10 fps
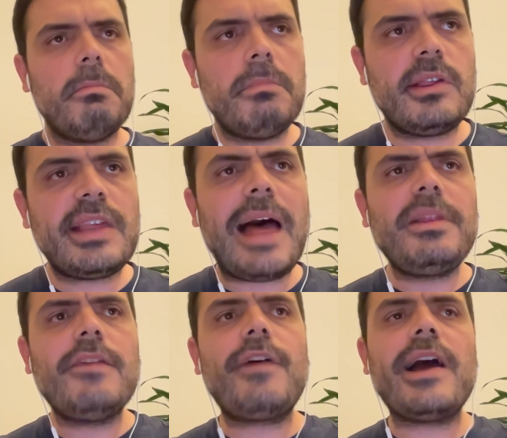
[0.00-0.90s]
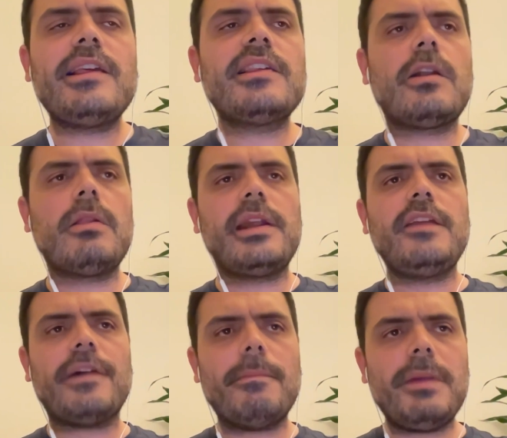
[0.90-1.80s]
Some devices are already
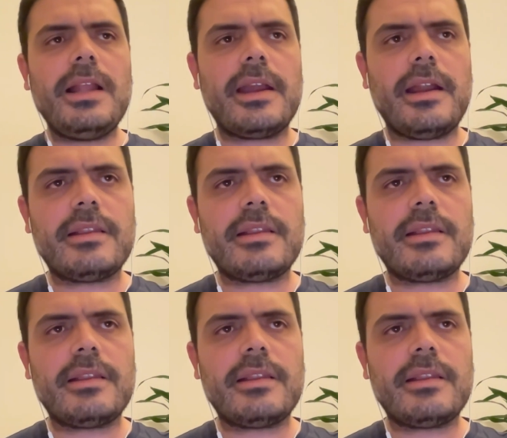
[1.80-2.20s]
familiar and